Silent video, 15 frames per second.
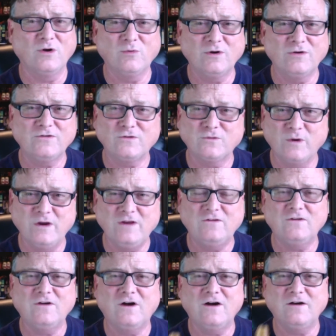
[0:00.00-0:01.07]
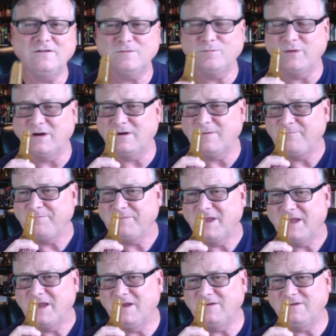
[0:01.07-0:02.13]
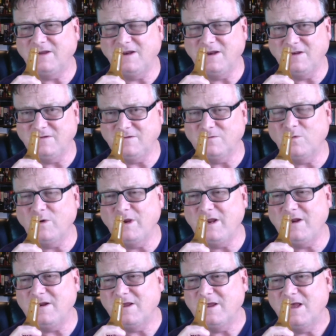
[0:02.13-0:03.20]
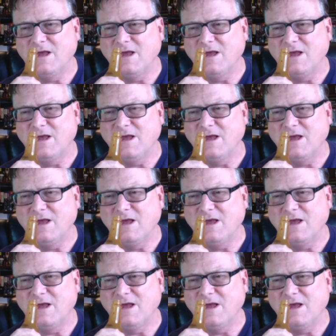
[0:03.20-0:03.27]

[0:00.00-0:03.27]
real sweet sauce, but it is sweet.